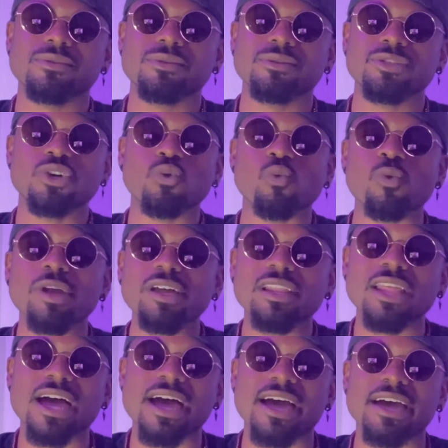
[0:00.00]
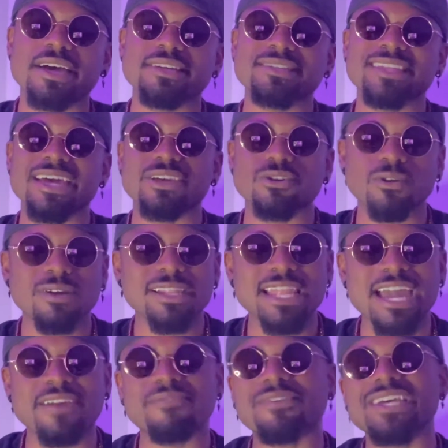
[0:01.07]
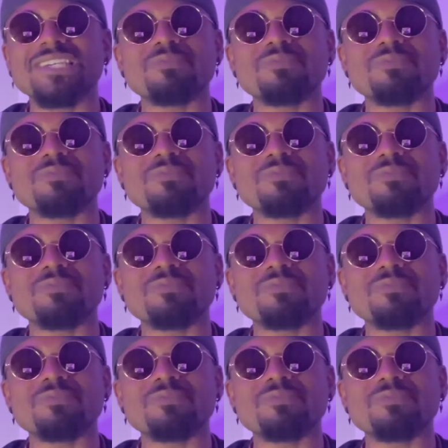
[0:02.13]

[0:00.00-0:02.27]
to realize that your life is